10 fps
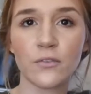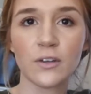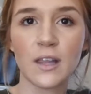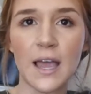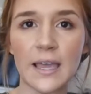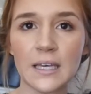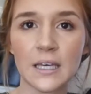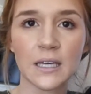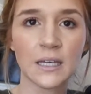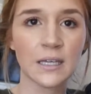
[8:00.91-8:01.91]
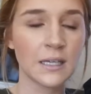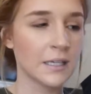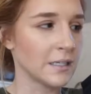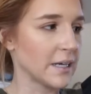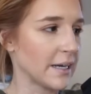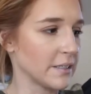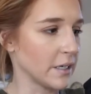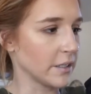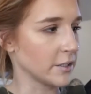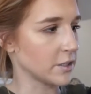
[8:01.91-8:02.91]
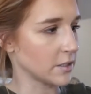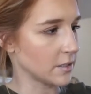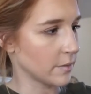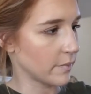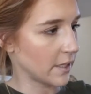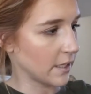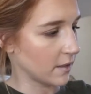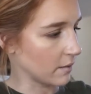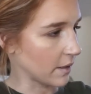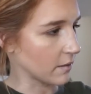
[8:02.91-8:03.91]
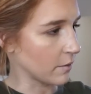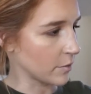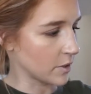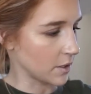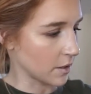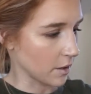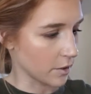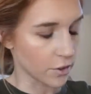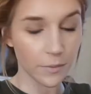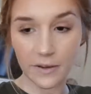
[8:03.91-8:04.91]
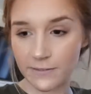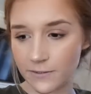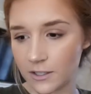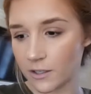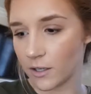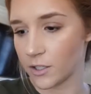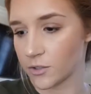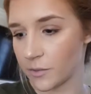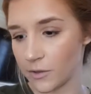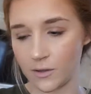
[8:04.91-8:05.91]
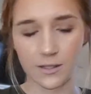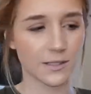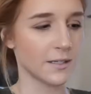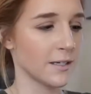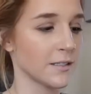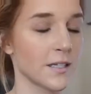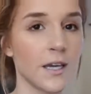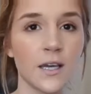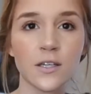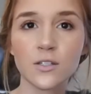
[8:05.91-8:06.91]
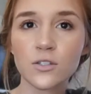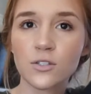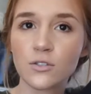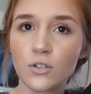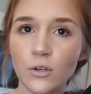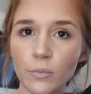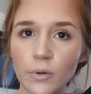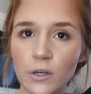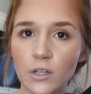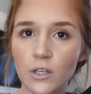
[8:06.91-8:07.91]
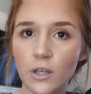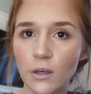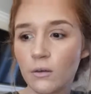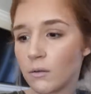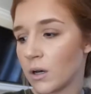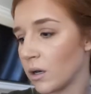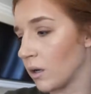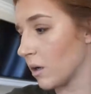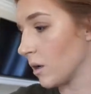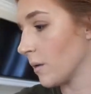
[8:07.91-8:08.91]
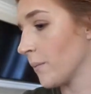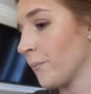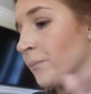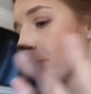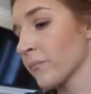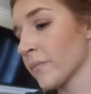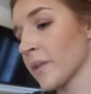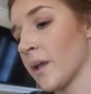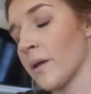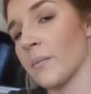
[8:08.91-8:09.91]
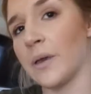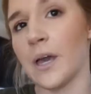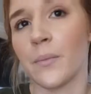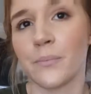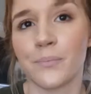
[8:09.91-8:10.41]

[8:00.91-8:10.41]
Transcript: for like nine dollars and something, like almost ten dollars. So I paid fifteen dollars for both of these things. Super cute, huh? But yeah,